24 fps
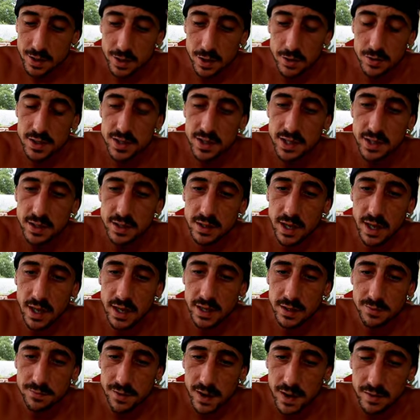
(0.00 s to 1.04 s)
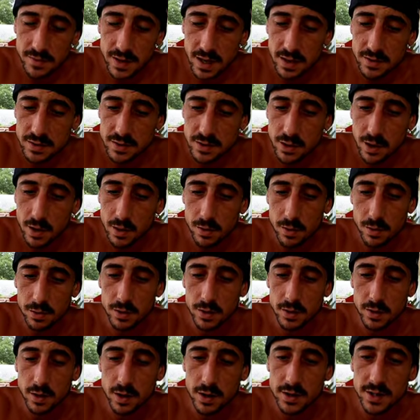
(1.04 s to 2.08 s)
Go see, I hit five thousand dollars
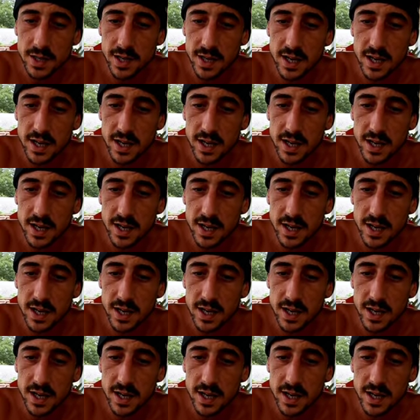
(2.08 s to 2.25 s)
on the luck